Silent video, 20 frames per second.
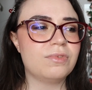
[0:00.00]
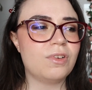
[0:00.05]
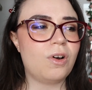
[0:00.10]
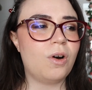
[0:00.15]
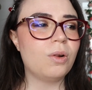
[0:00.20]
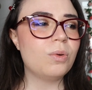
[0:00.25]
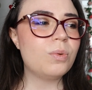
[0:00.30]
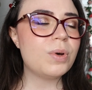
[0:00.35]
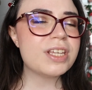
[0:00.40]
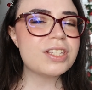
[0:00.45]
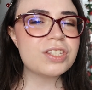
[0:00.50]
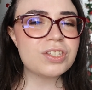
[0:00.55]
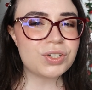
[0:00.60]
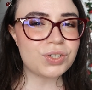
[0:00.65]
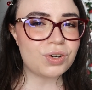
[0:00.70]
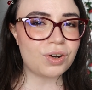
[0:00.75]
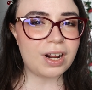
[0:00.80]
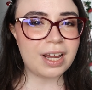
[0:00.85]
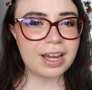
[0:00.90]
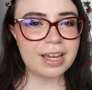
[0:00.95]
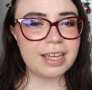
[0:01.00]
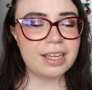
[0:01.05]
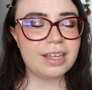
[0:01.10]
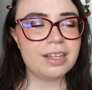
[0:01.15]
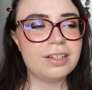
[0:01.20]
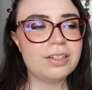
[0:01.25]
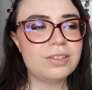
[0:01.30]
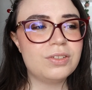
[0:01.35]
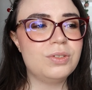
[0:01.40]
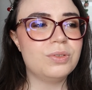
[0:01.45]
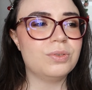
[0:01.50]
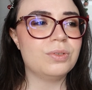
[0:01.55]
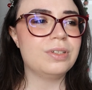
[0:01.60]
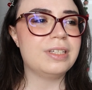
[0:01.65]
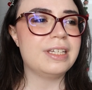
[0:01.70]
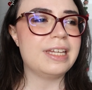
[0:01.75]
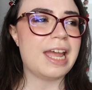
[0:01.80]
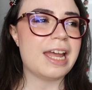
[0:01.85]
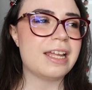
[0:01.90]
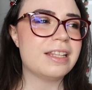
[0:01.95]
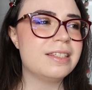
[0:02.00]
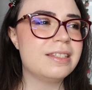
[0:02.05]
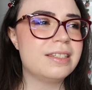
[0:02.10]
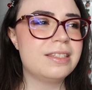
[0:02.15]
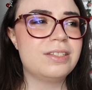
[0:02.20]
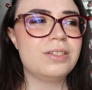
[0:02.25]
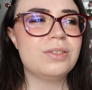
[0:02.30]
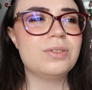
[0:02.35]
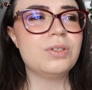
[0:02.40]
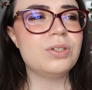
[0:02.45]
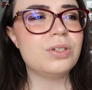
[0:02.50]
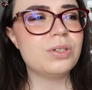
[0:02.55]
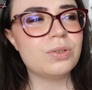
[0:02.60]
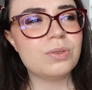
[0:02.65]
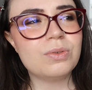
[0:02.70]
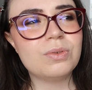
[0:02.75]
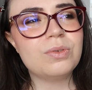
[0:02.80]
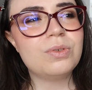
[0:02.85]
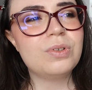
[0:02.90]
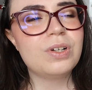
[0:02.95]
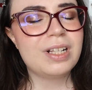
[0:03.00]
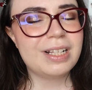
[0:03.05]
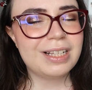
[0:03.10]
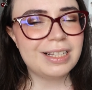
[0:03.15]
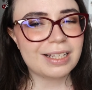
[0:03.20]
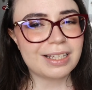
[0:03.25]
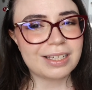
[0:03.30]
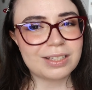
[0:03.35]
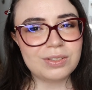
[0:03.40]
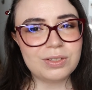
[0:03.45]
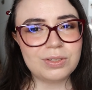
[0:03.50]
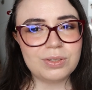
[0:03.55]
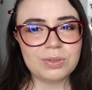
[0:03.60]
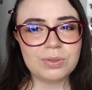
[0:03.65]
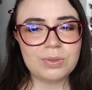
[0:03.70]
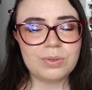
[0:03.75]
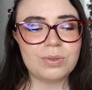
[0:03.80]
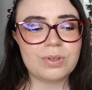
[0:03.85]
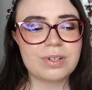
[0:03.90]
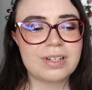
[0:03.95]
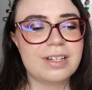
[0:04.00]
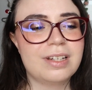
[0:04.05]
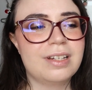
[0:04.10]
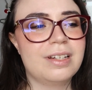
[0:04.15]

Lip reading: always trying to get to you, like to